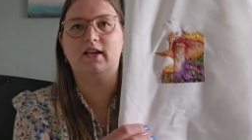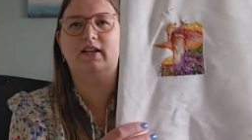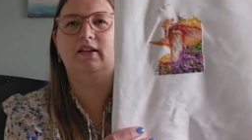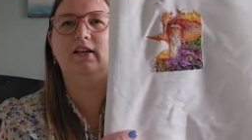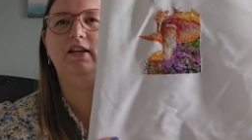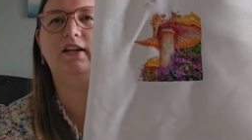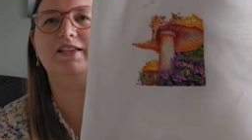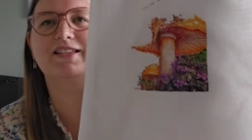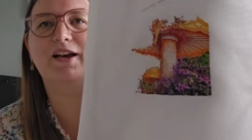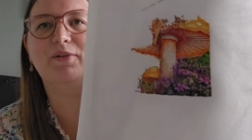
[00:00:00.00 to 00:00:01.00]
And here
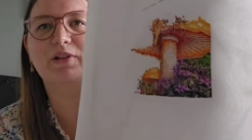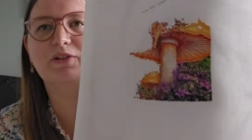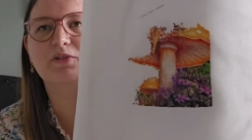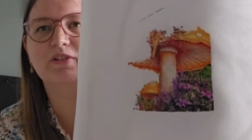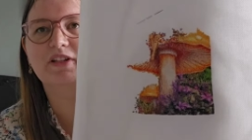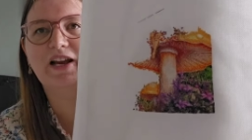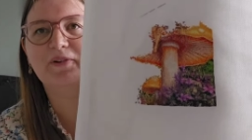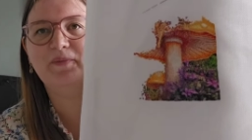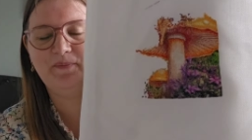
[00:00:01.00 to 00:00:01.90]
is how it looks now.